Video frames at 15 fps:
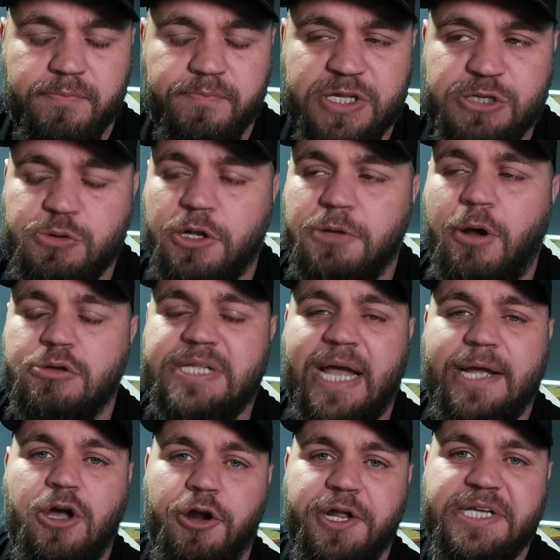It's one of the most
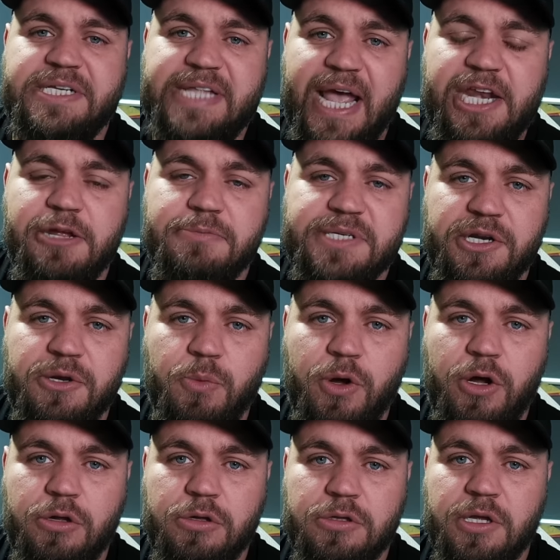iconic stadiums in the
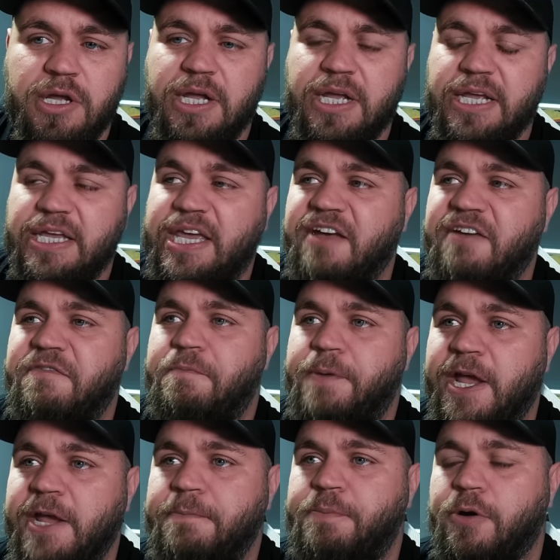world. Give
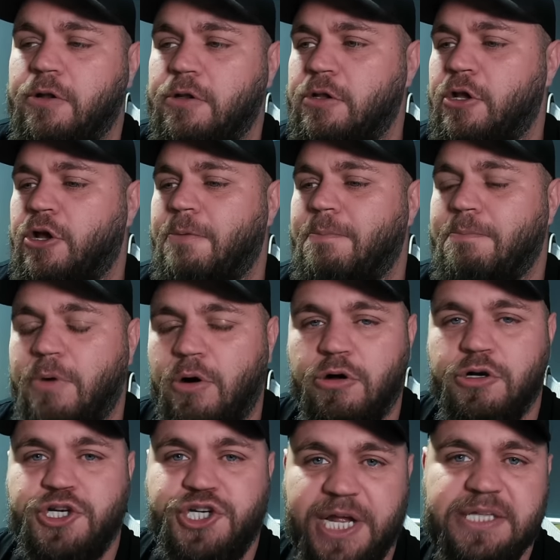people
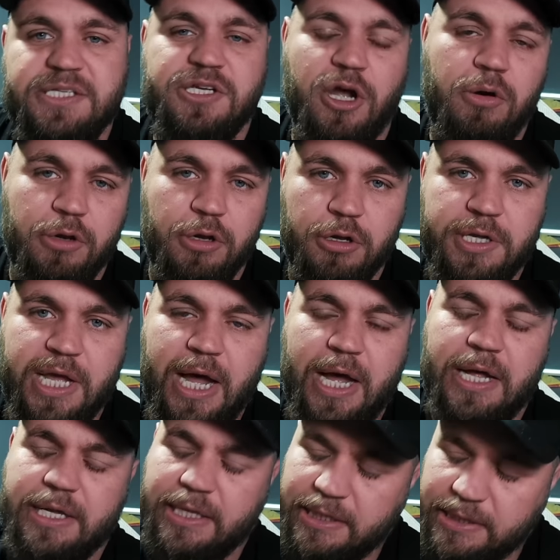more shit to go look at.
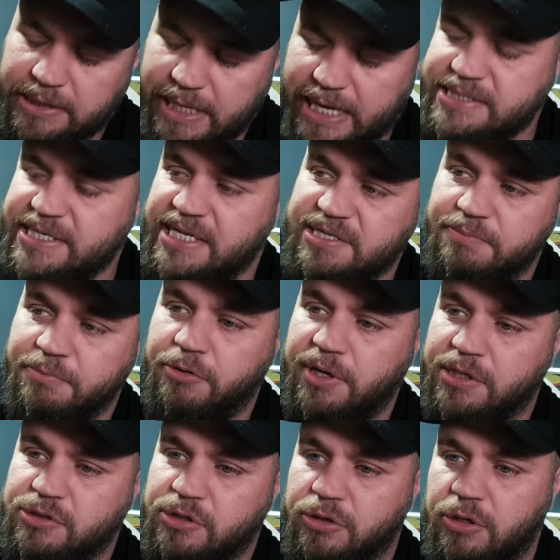Yes, there's the
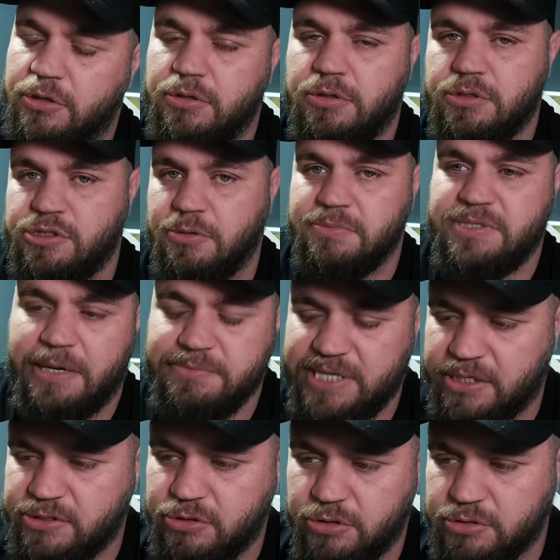Munich tunnel. Sometimes
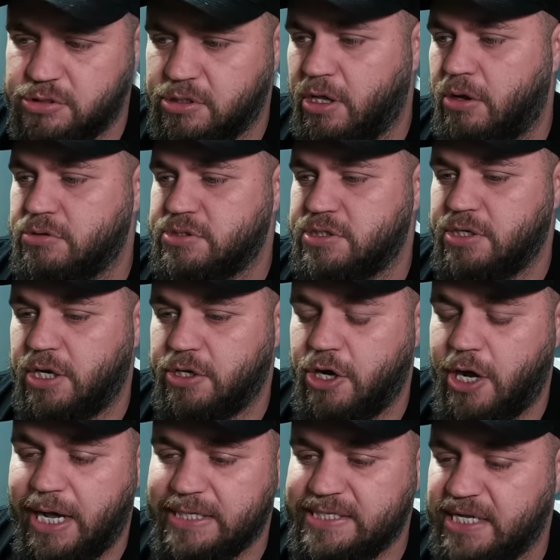that tunnel's closed and
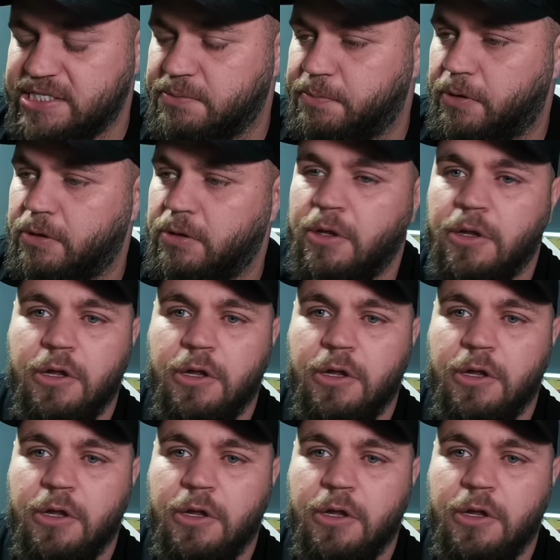not accessible.